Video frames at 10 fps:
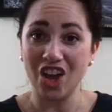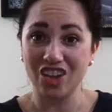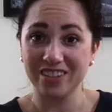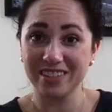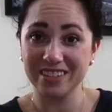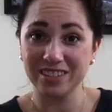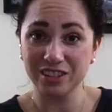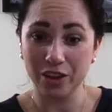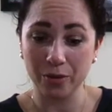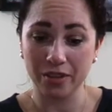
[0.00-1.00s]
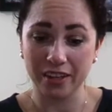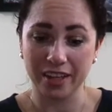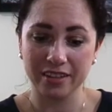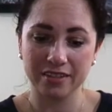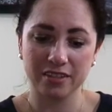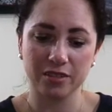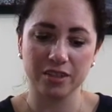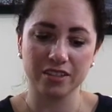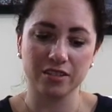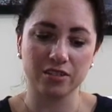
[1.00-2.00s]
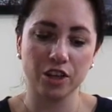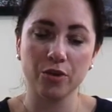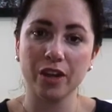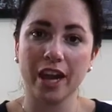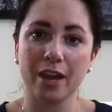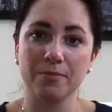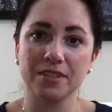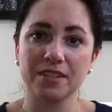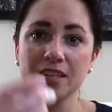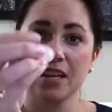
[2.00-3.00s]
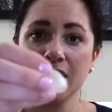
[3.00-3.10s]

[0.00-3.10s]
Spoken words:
little toe things. So these little toe caps,